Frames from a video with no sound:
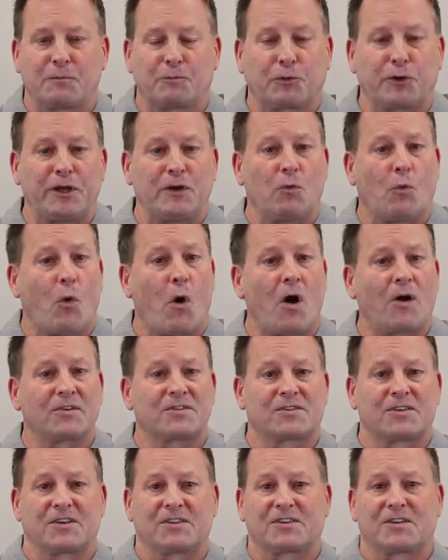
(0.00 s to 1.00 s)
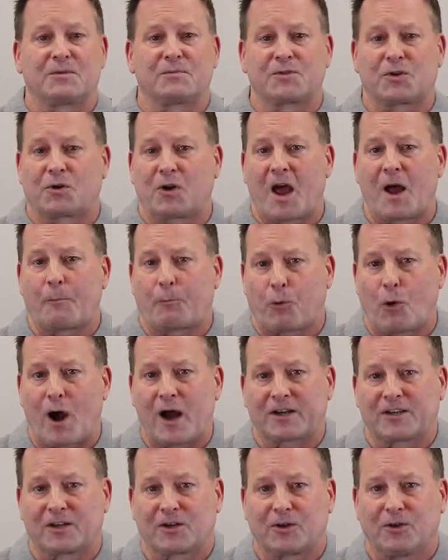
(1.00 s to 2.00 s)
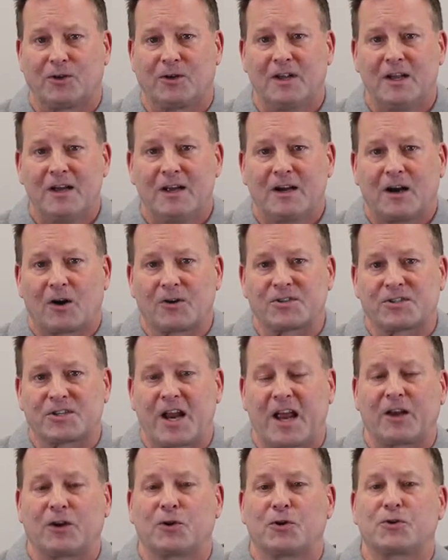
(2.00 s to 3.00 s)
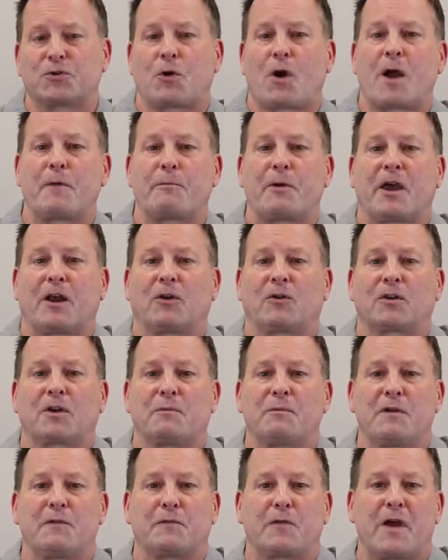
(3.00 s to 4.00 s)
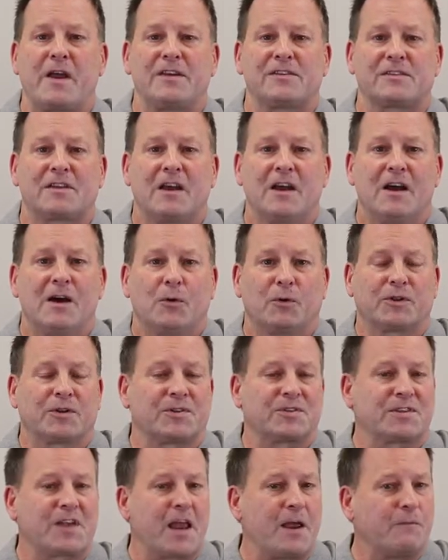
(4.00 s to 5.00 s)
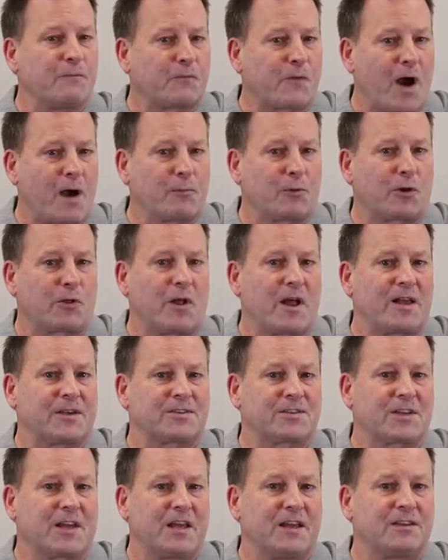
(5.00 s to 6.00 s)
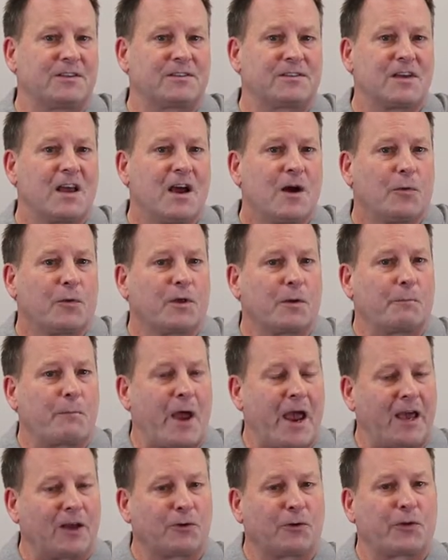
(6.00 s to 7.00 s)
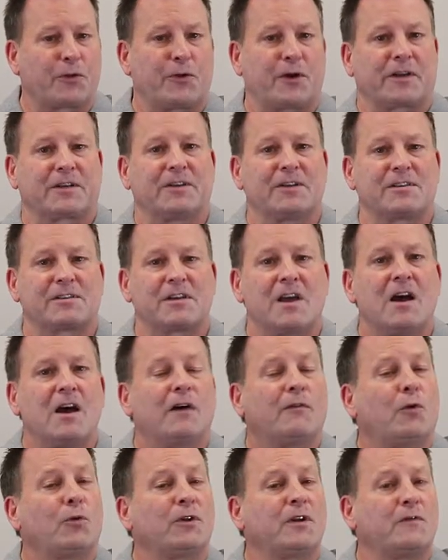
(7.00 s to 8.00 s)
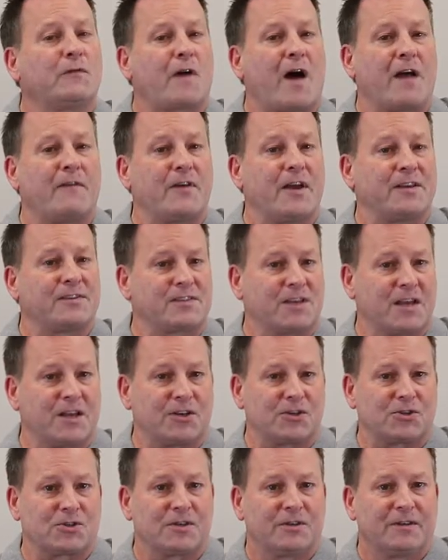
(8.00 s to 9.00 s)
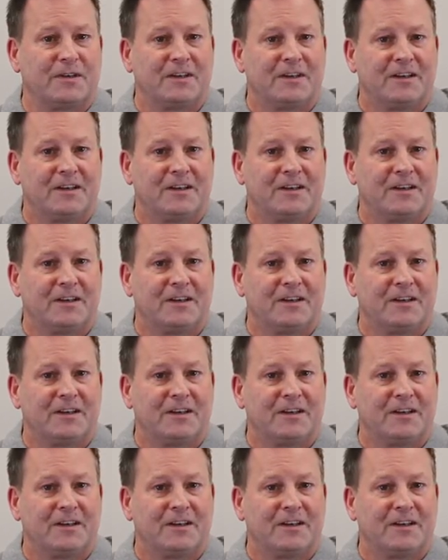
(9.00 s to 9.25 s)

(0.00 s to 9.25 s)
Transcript: complete wall systems are not practical, our standard tri-panel can be faced with the same fiberglass skins with a panel thickness of only 5 8 inch.